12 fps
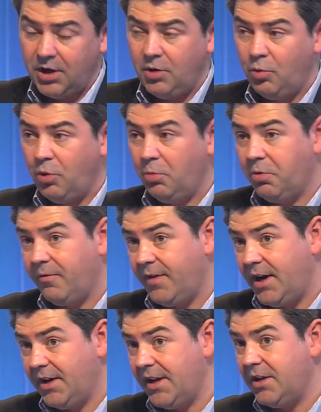We'll
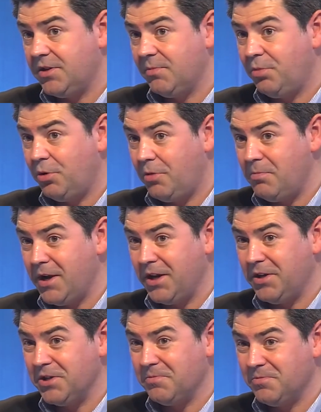provide any support
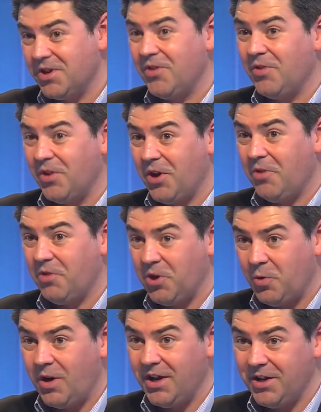mechanisms that are
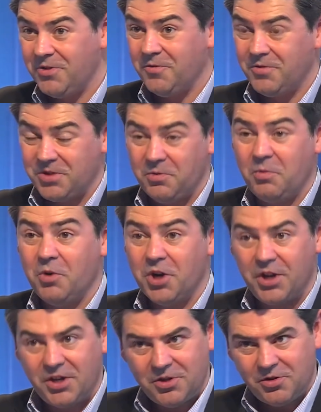required, and obviously we're working
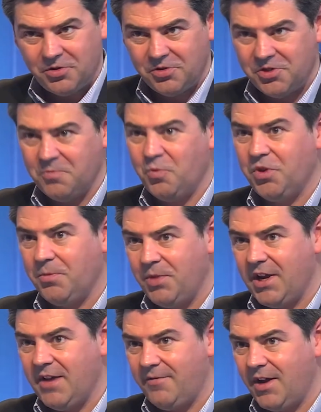in conjunction with the
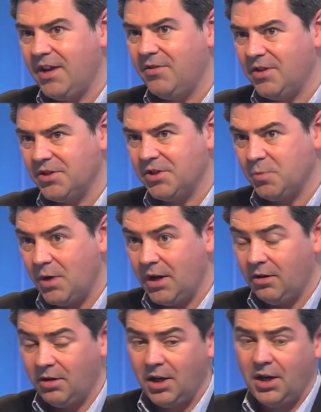PFA in this as well.